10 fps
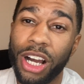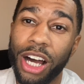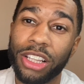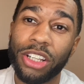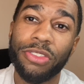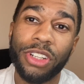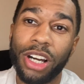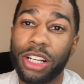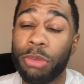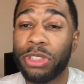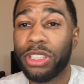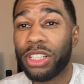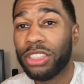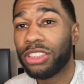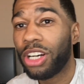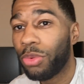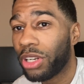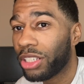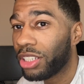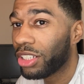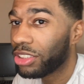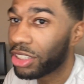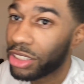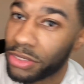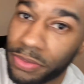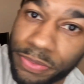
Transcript: I love y'all and I'm gonna get at y'all when I get at y'all.